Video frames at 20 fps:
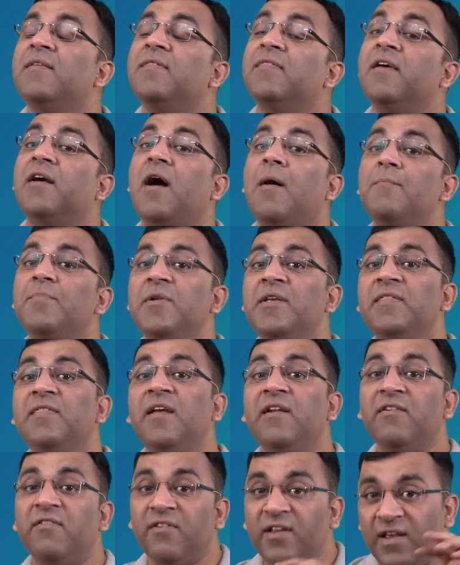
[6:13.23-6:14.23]
the company
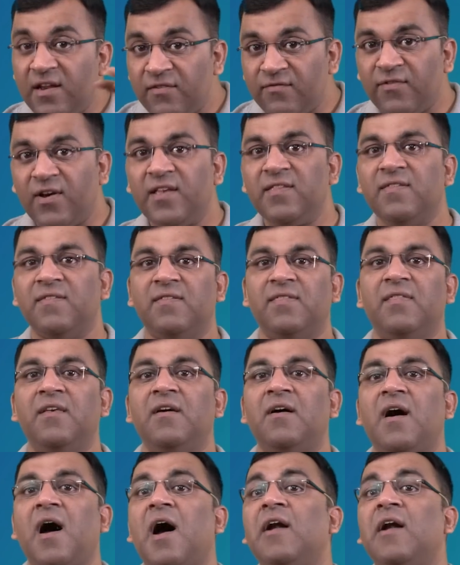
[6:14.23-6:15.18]
then reinvests the